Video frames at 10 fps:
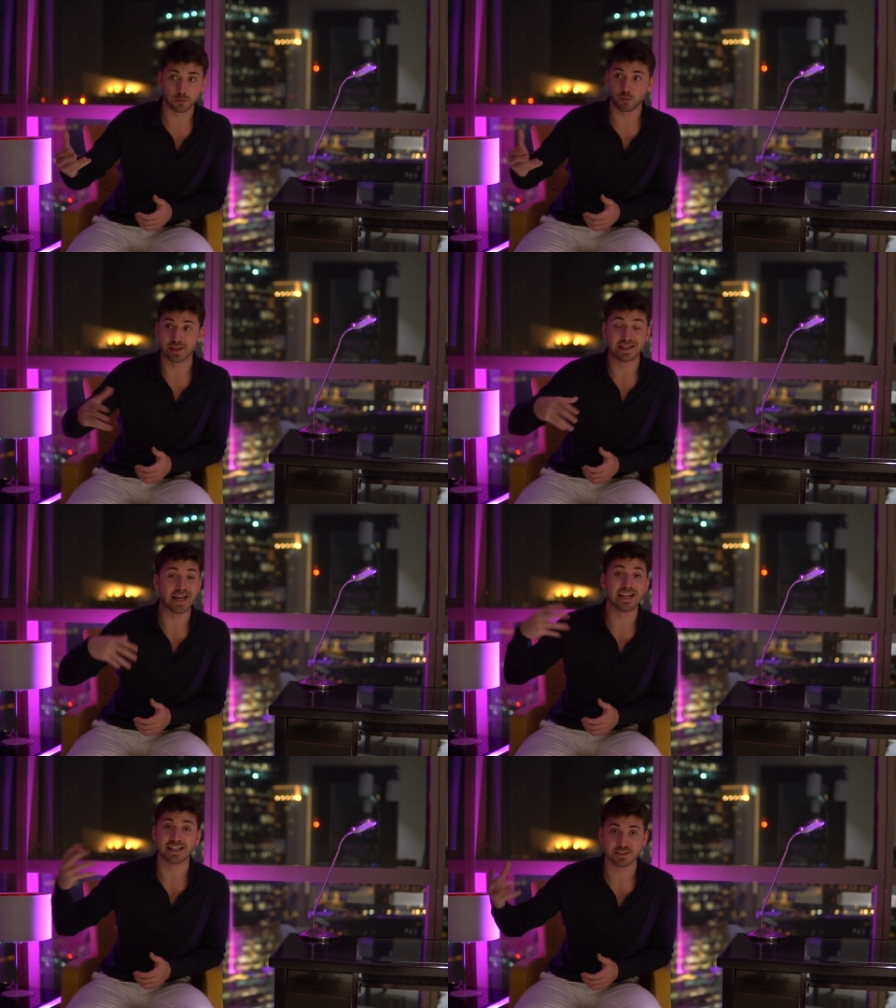
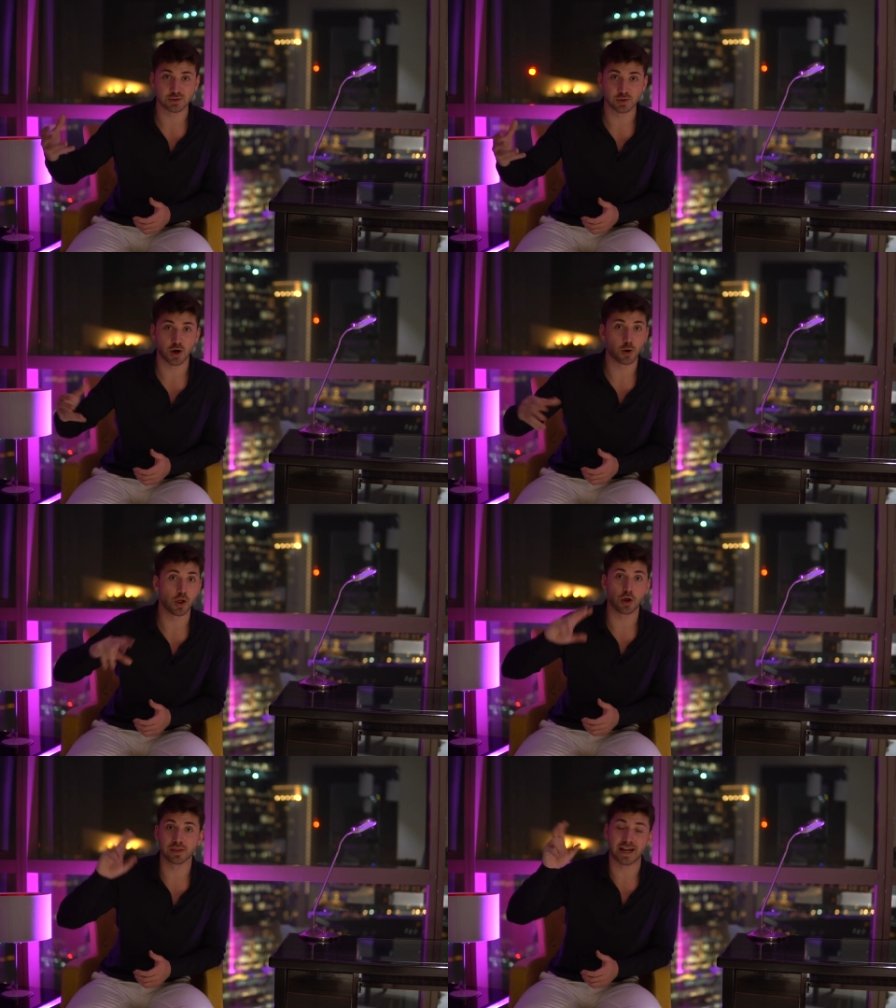related to the whole
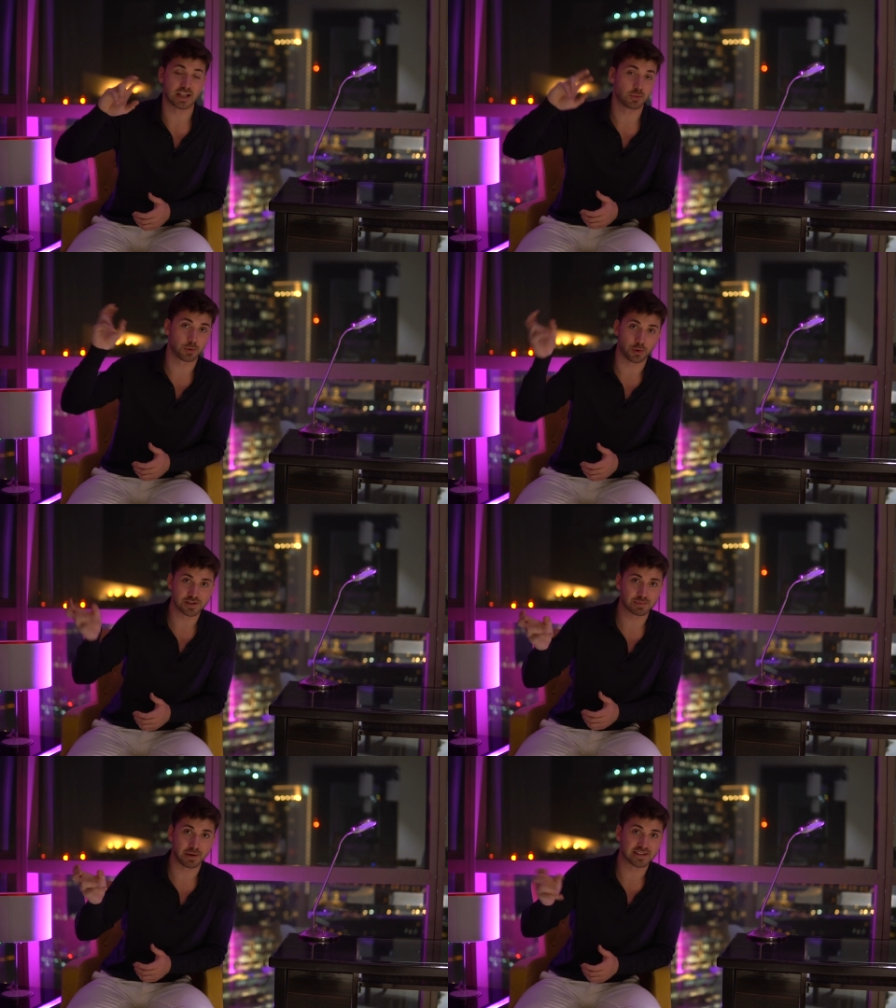online entrepreneur
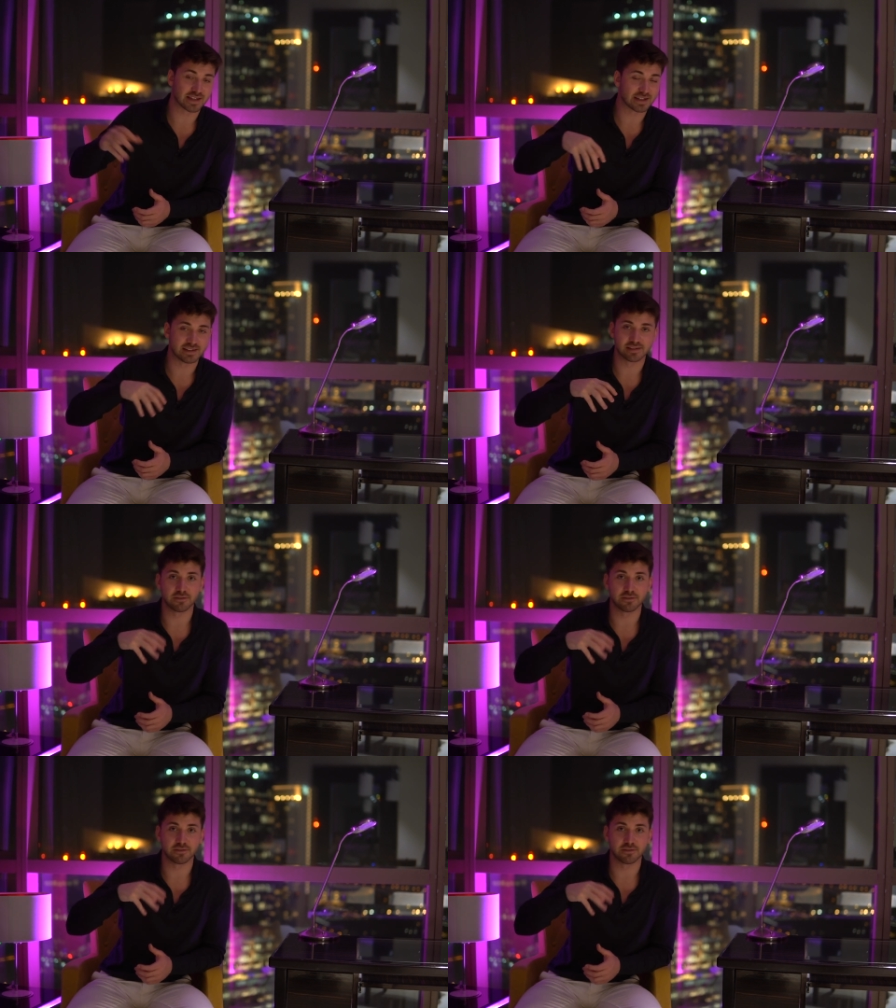space, like in,